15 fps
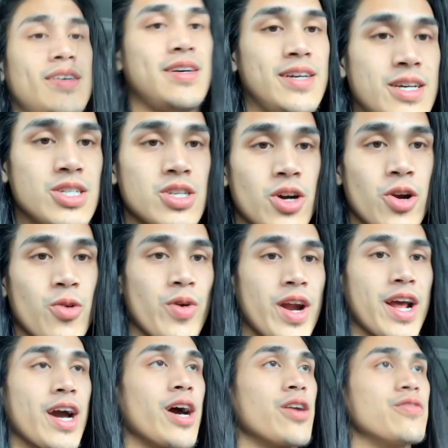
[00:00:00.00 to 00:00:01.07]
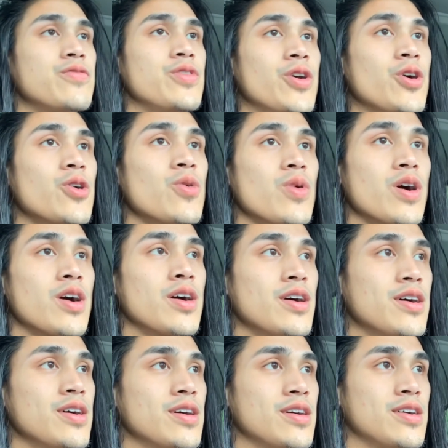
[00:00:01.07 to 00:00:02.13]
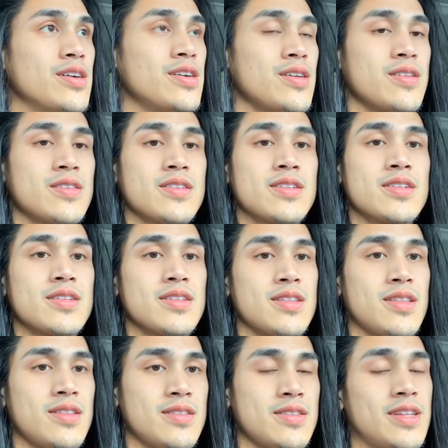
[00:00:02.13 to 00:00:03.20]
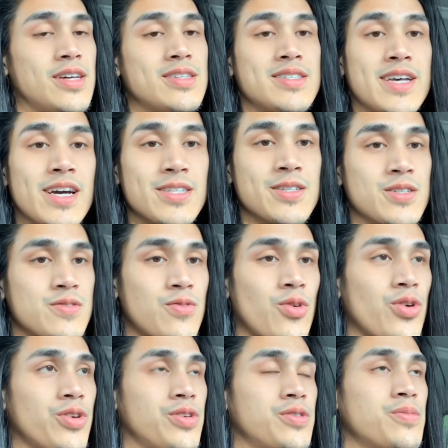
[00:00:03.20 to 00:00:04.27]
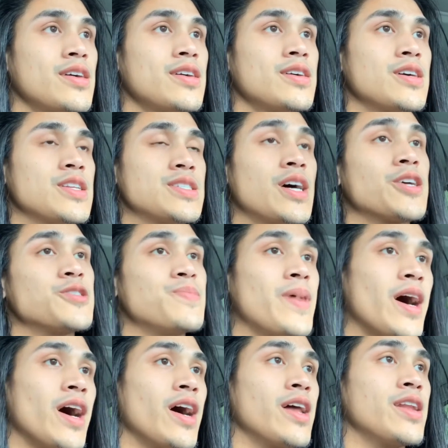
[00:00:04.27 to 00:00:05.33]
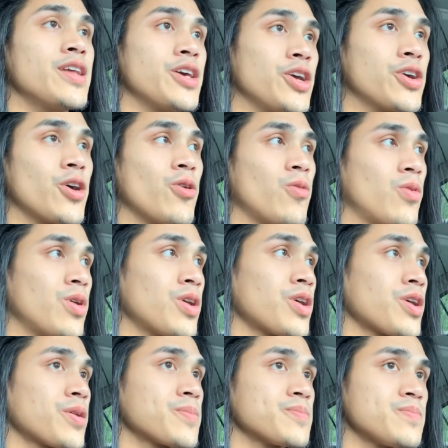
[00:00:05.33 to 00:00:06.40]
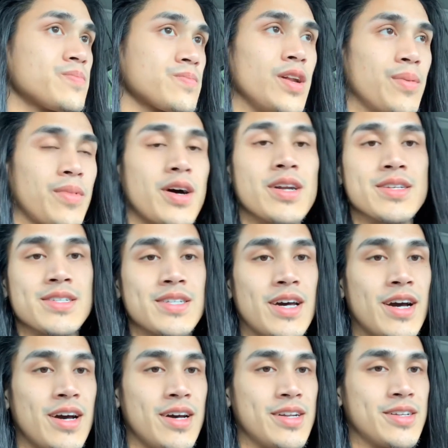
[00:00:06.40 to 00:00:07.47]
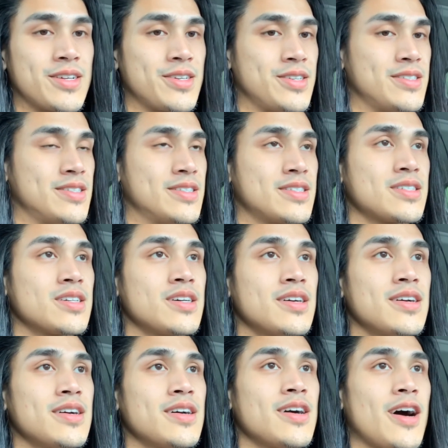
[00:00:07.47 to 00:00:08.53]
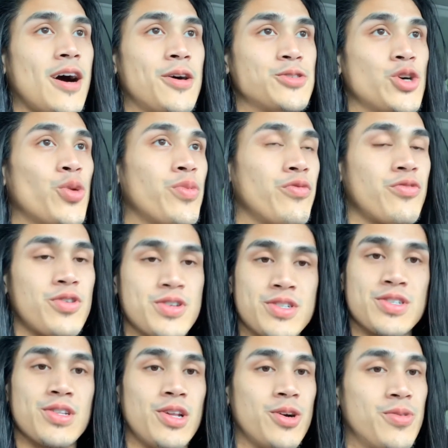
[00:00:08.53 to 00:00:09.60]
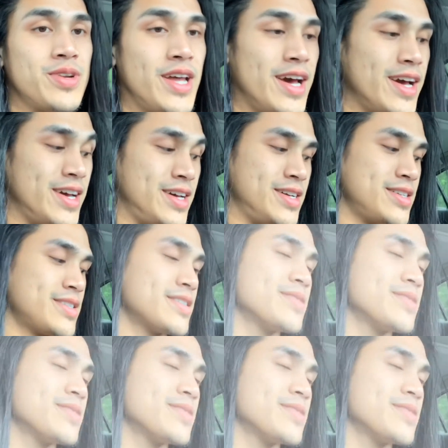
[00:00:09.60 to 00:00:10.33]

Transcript: It started raining out of nowhere, huh? That's Texas for you. It's not as bad here at work. I'm kind of sad because I was hoping for a slow day.